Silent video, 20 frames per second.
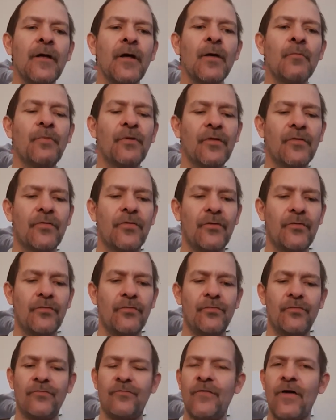But the
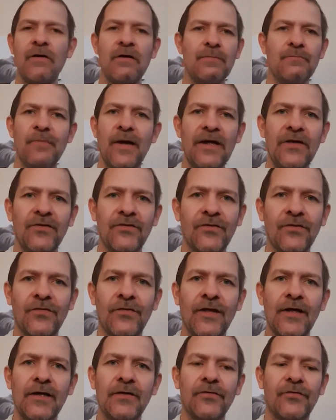very basic
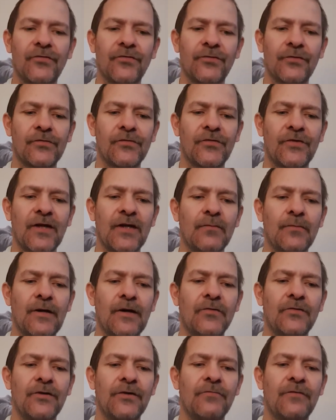things to understand
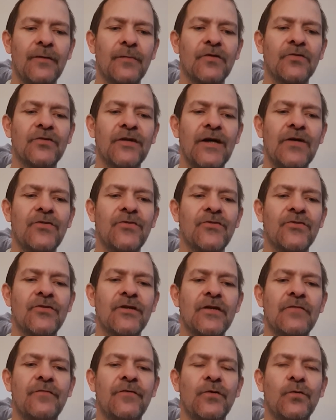about defragmentation,
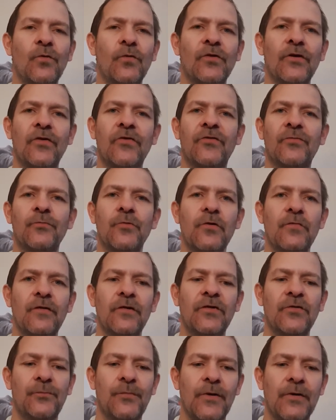if you want a smooth
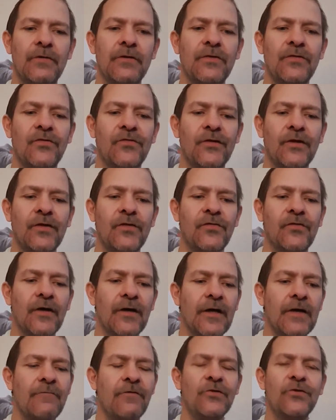experience, is
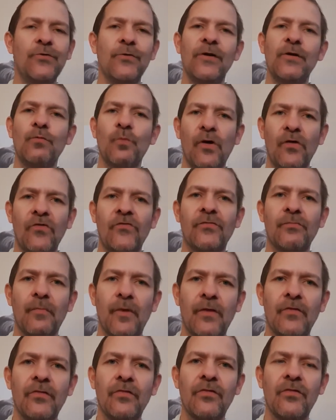if you do it once a
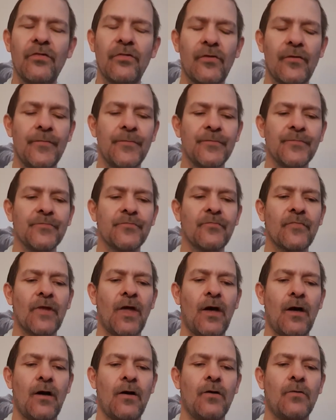month,
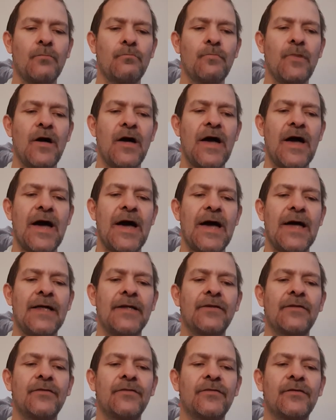
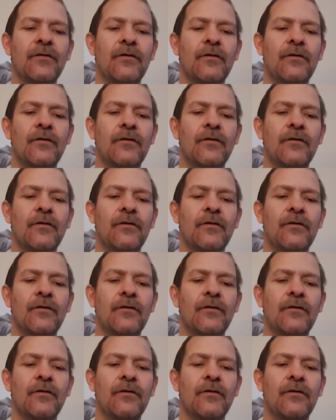and